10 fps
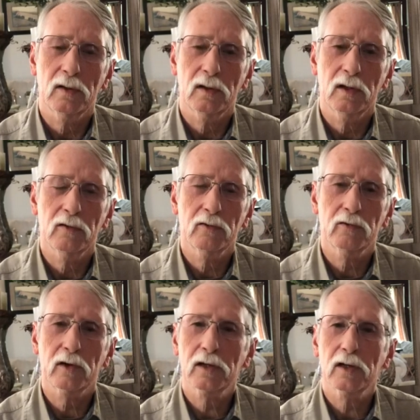It's
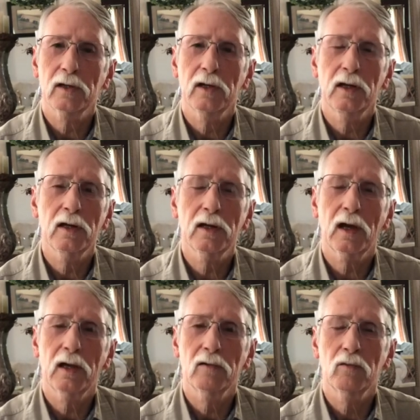strictly any
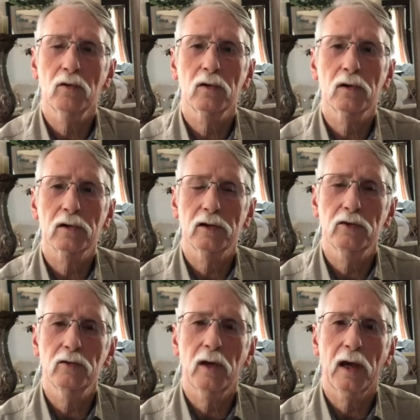kind of work that
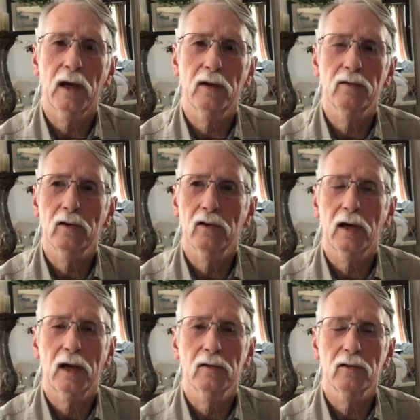you add to
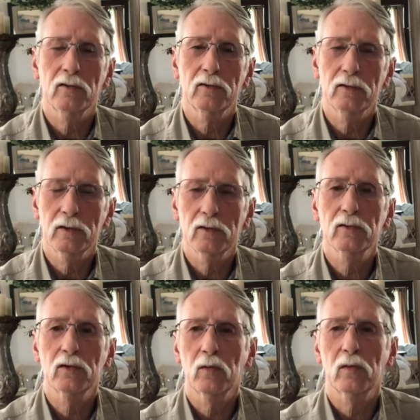that
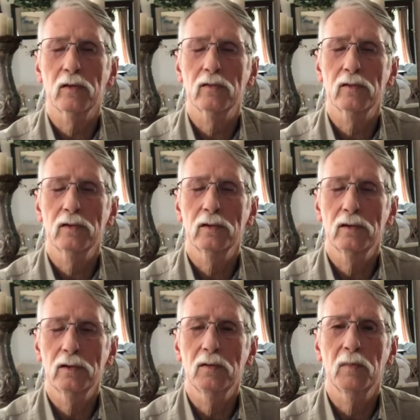distorts
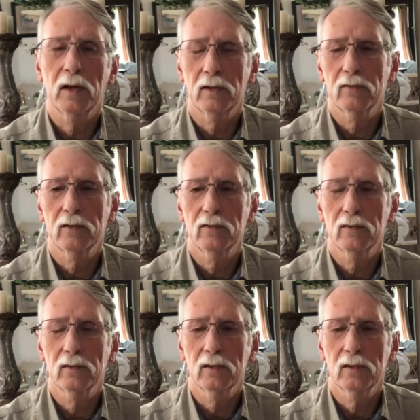the message.